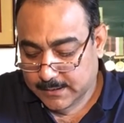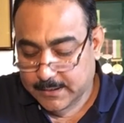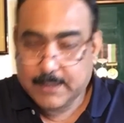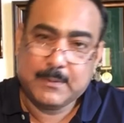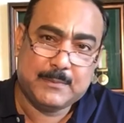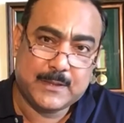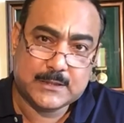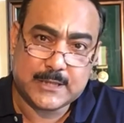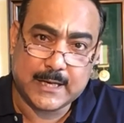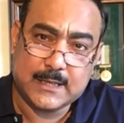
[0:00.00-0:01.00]
Remember,
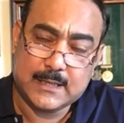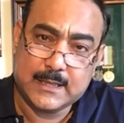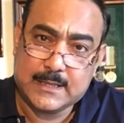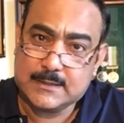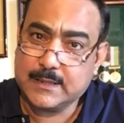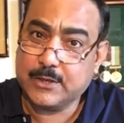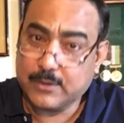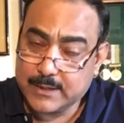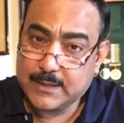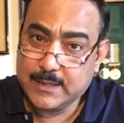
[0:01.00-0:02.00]
China has a
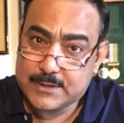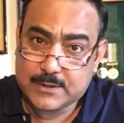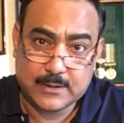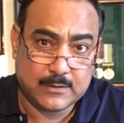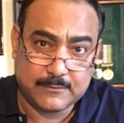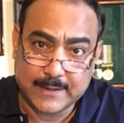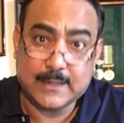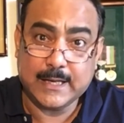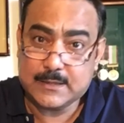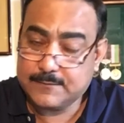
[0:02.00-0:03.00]
recorded history of at
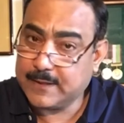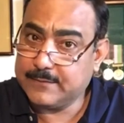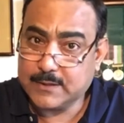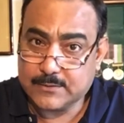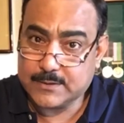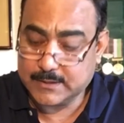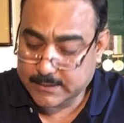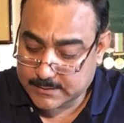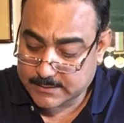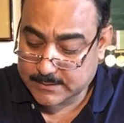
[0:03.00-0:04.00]
least 5,000
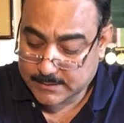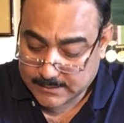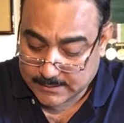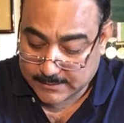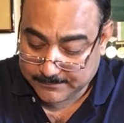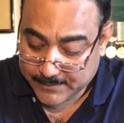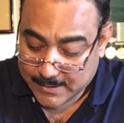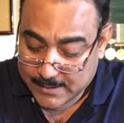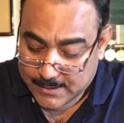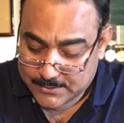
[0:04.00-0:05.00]
years.
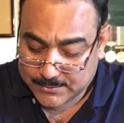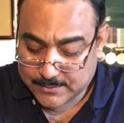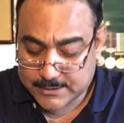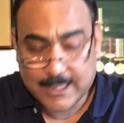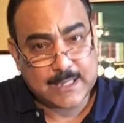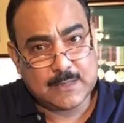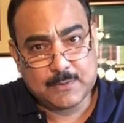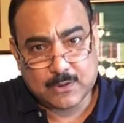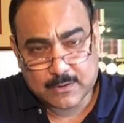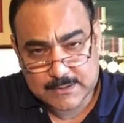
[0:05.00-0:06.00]
So China
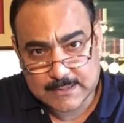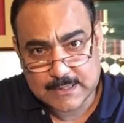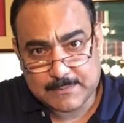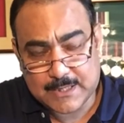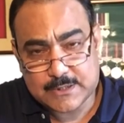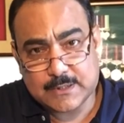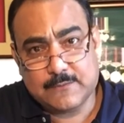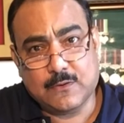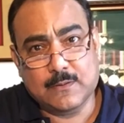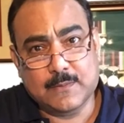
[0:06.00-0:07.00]
belongs, as I mentioned,
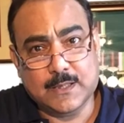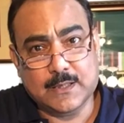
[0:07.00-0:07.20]
from